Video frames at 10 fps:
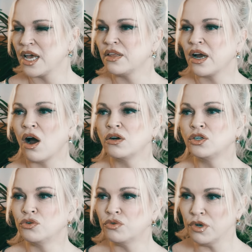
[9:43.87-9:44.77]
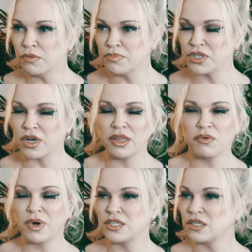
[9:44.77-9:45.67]
There are groups in
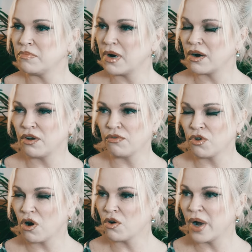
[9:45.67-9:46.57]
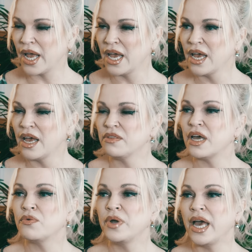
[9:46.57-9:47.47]
the western part of Norway
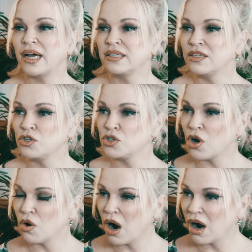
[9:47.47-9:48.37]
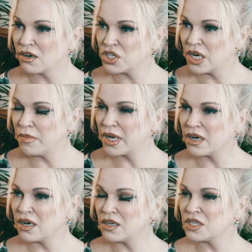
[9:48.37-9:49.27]
that reacted so harshly
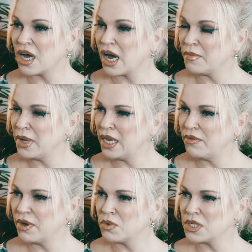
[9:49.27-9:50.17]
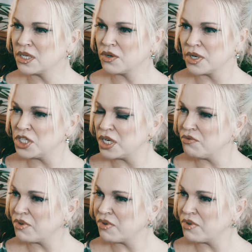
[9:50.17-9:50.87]
because I believe it was a Christian